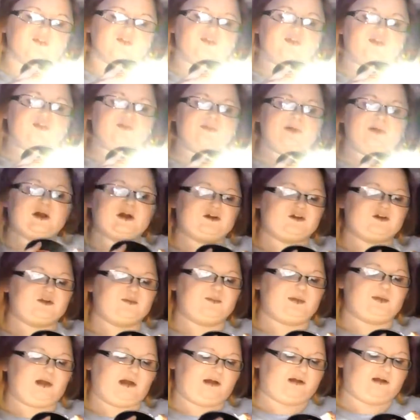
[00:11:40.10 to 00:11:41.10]
Group picks
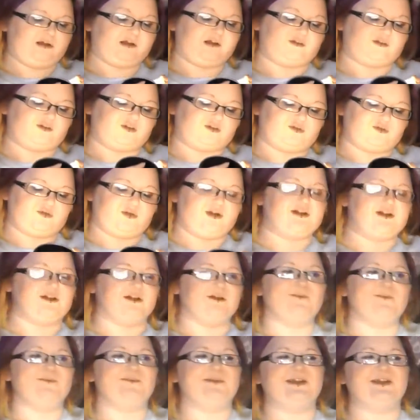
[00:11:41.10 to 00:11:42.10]
and blankets,
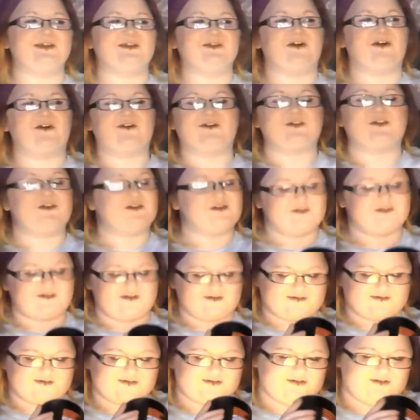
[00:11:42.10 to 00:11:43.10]
twiglet mini cocktail
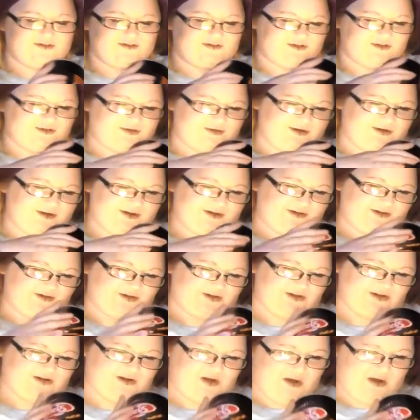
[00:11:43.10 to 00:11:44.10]
sausages at the, at
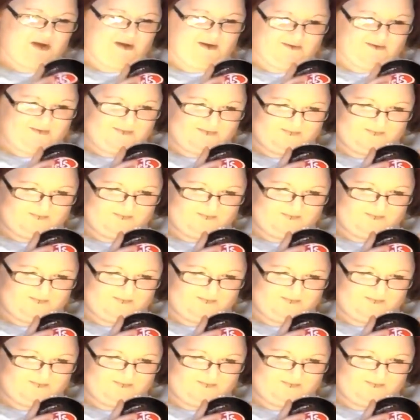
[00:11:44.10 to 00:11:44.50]
the uh,